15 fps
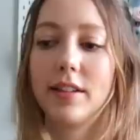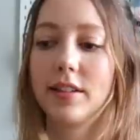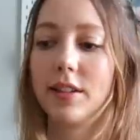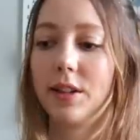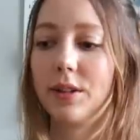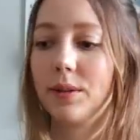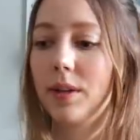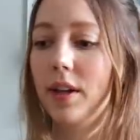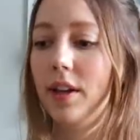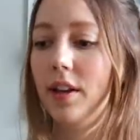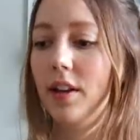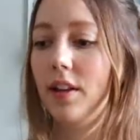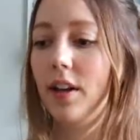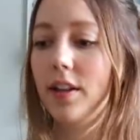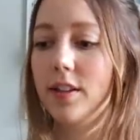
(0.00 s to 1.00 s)
So
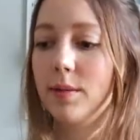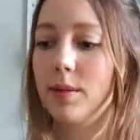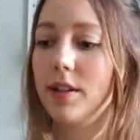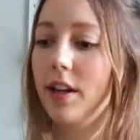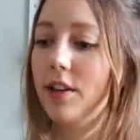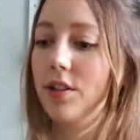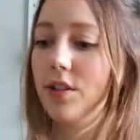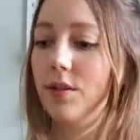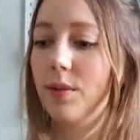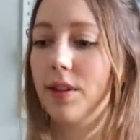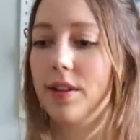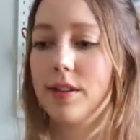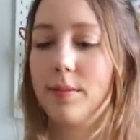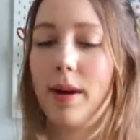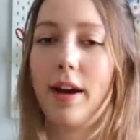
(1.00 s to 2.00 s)
lots of potential with
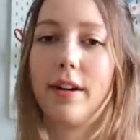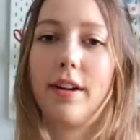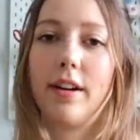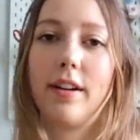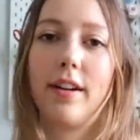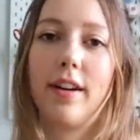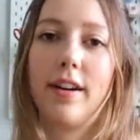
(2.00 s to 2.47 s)
this pattern.